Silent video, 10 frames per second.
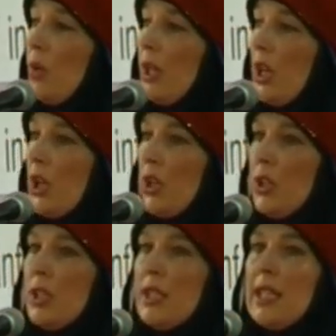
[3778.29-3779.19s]
we
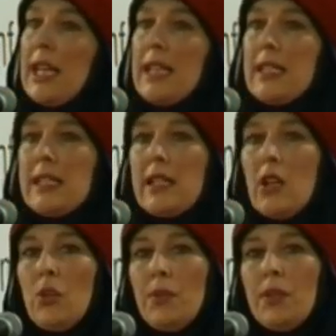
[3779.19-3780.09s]
heard the
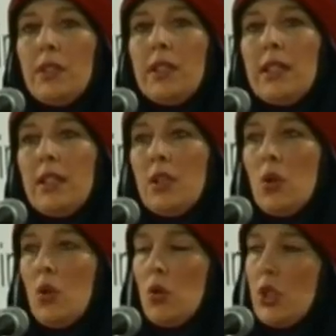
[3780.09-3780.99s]
gates open in the
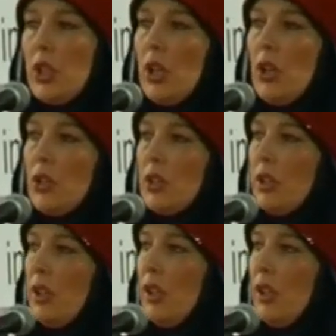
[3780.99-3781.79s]
courtyard,